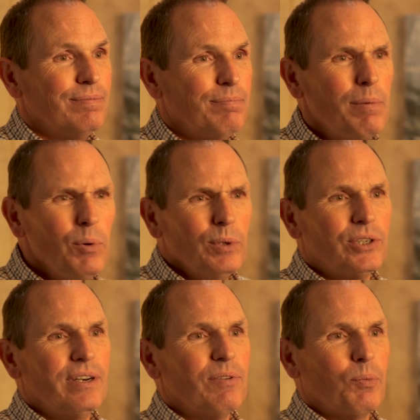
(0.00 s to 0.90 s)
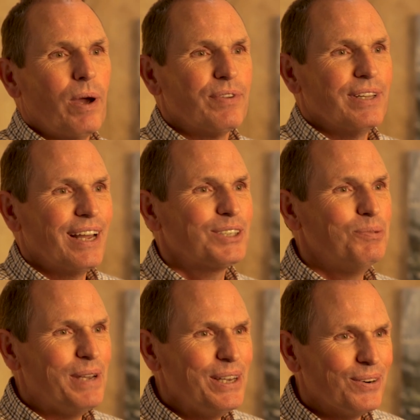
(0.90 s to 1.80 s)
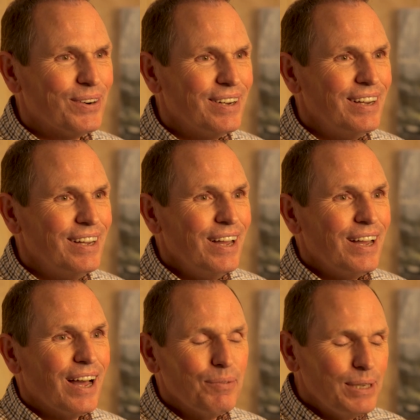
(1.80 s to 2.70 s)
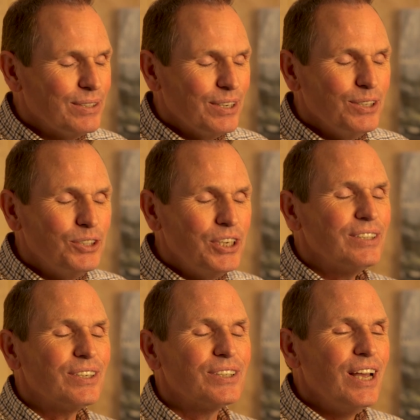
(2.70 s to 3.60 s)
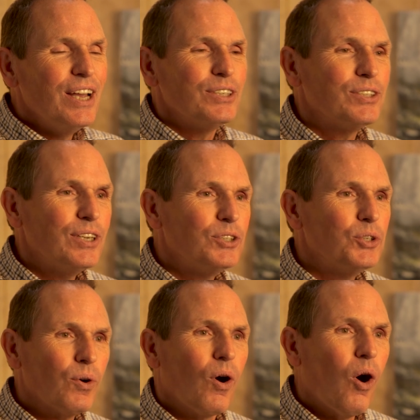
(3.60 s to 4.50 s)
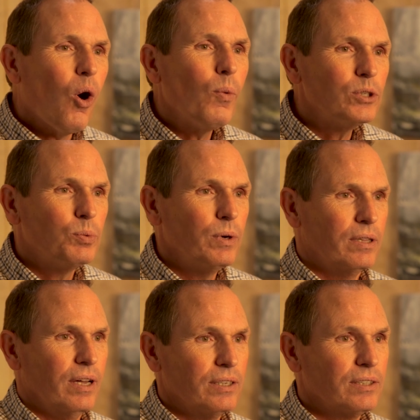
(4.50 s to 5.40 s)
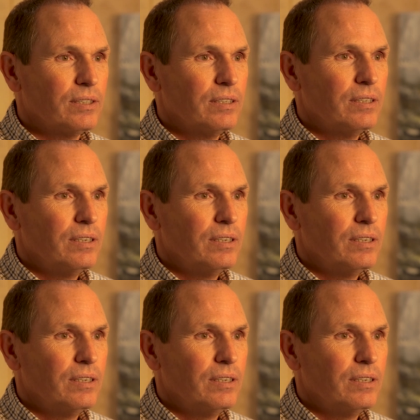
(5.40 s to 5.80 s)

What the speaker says: Maybe we shouldn't even wait for the next meal. I mean, Jesus, since you're always with us,